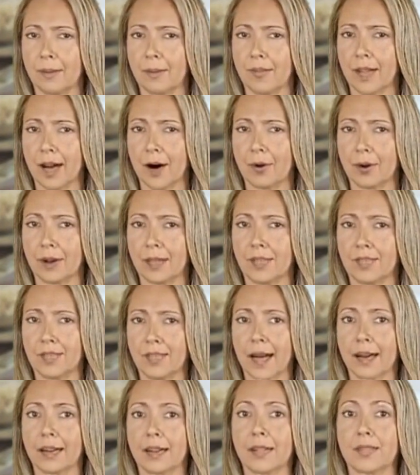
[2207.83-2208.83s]
Various
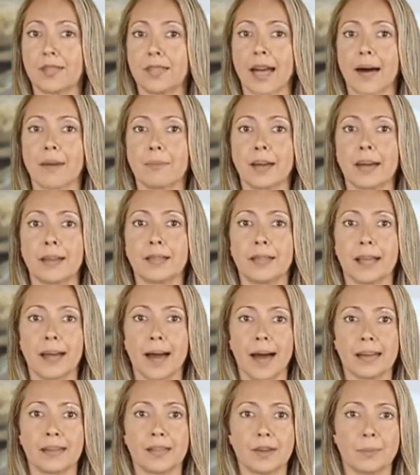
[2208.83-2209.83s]
studies have
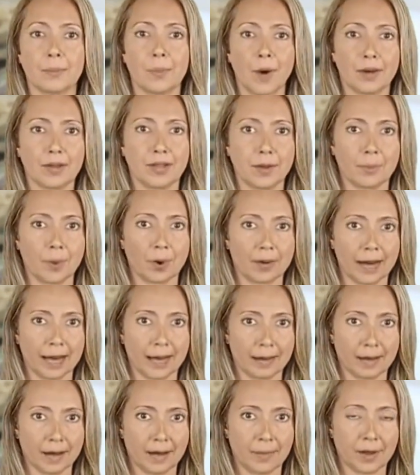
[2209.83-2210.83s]
indicated a possible
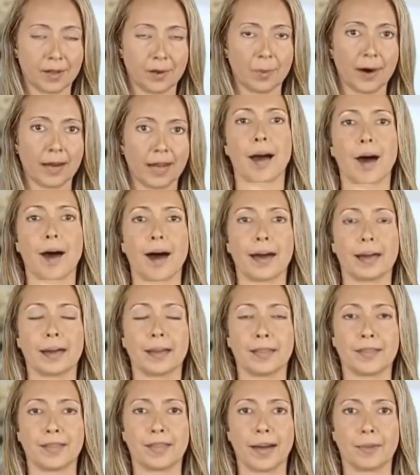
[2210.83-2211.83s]
link between high
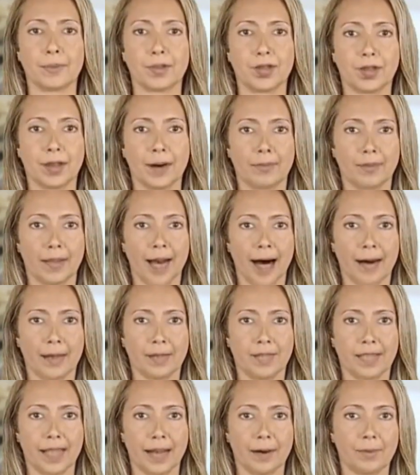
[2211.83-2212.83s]
consumption of
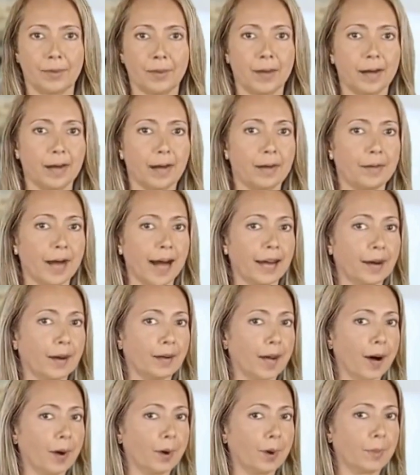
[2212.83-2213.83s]
calcium and a
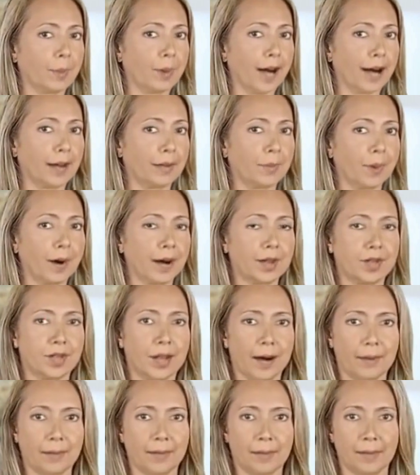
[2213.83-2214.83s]
lower blood
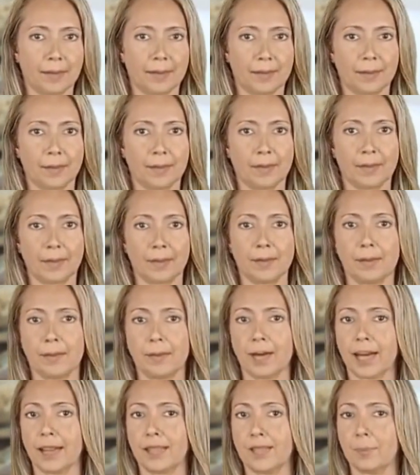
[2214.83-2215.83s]
pressure.
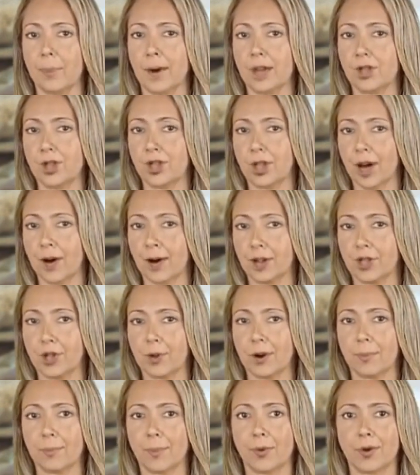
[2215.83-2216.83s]
It's been shown
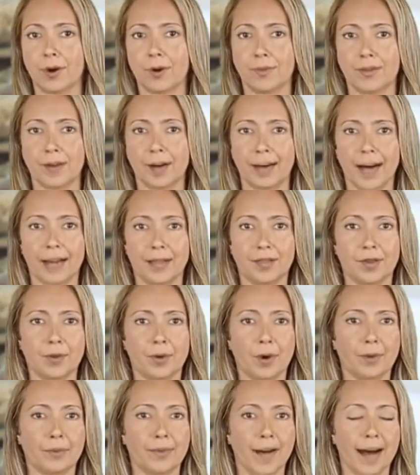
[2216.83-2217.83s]
to improve
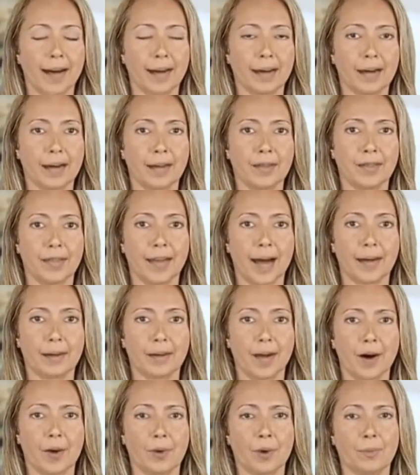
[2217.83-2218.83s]
cholesterol values
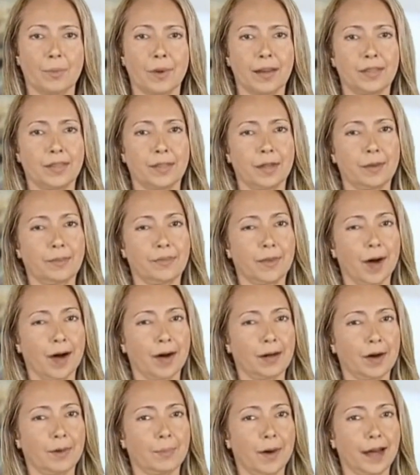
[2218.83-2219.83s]
and lower risk of
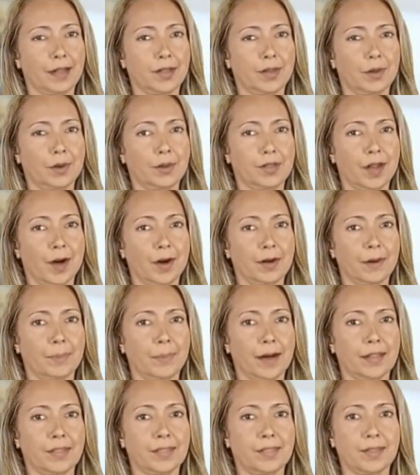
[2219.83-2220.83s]
colorectal
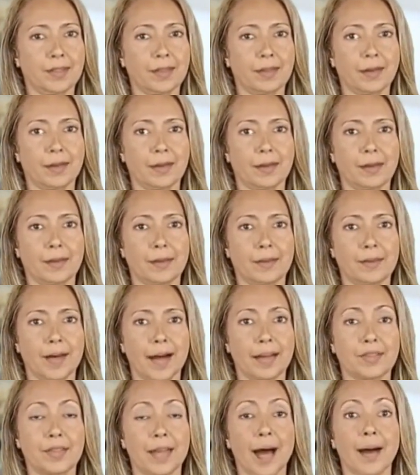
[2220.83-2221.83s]
autonomous,
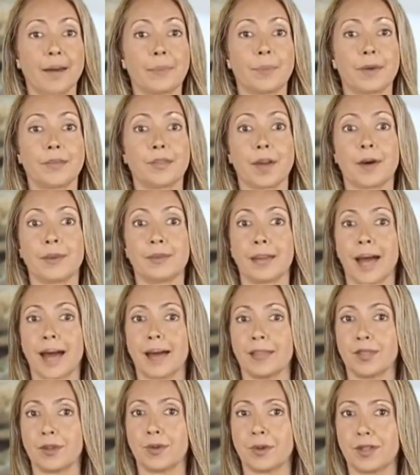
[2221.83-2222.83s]
a type of
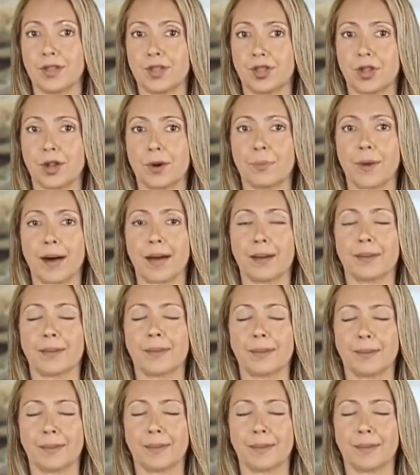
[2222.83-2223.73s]
non-cancerous tumor.